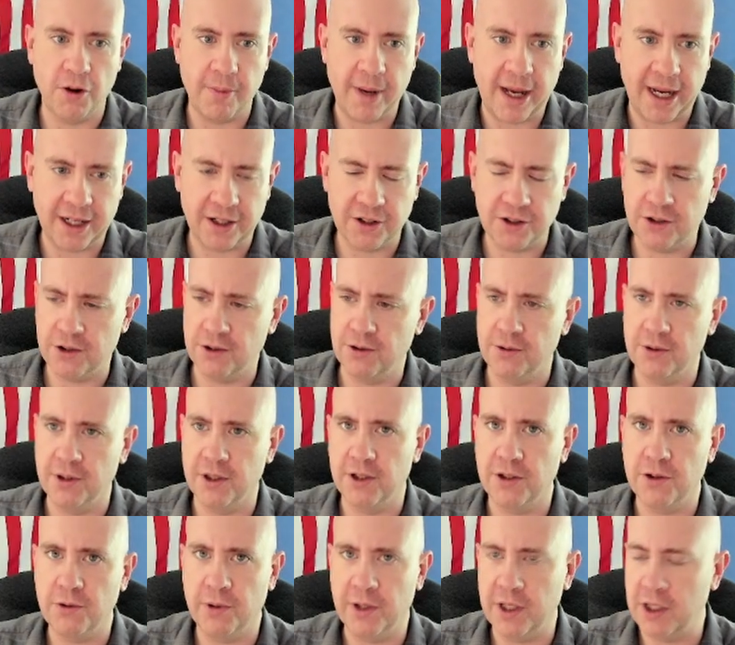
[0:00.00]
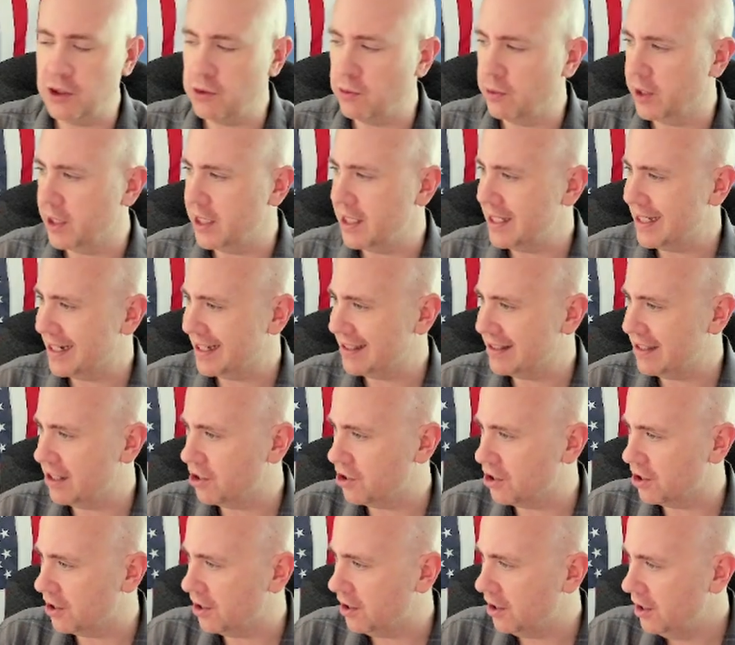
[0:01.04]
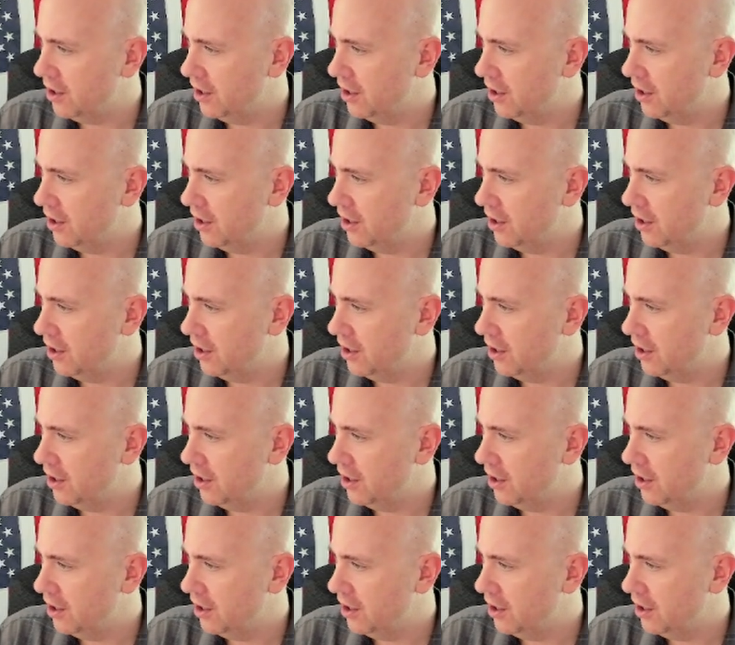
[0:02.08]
back to the 2026 session.